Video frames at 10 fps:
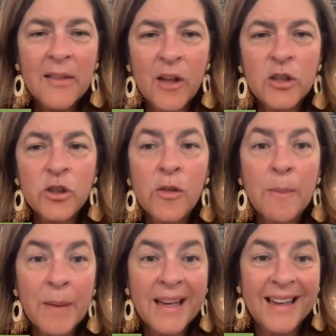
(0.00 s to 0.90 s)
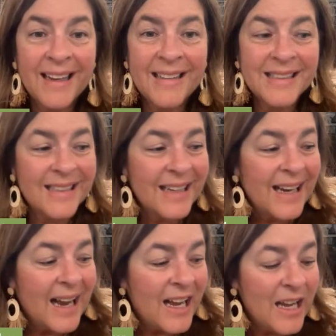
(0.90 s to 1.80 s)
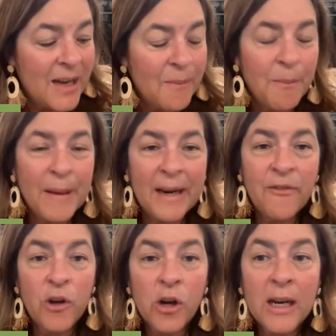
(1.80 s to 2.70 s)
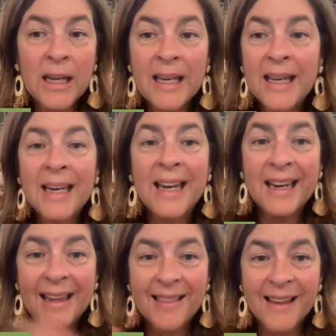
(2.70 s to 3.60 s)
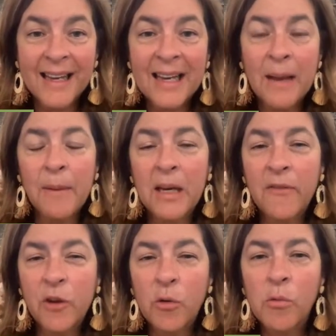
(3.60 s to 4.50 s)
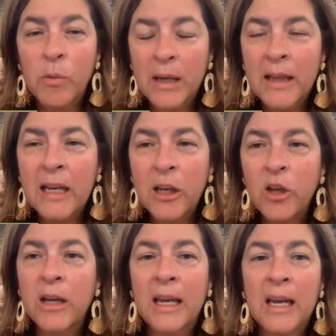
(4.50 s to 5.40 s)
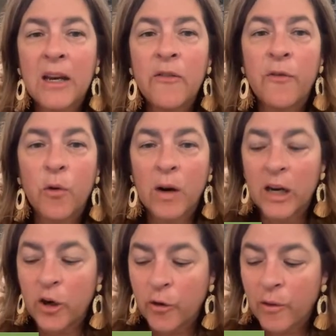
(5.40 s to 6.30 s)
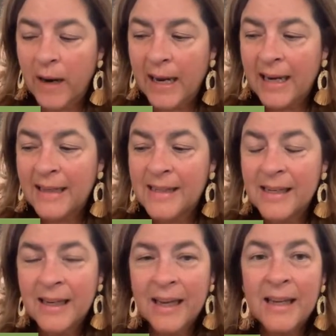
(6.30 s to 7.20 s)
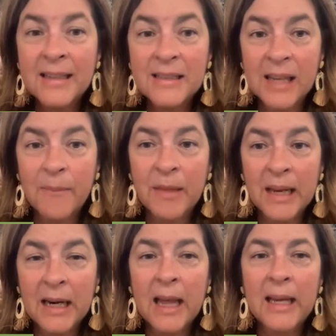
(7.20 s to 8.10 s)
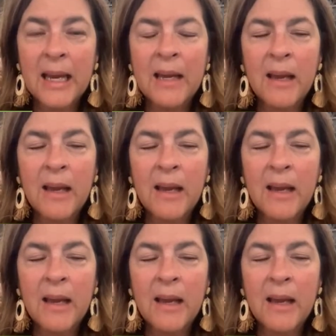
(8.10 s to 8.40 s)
Those are the biggies. But if you're going to get anything, I mean, if you're really looking for a great something, like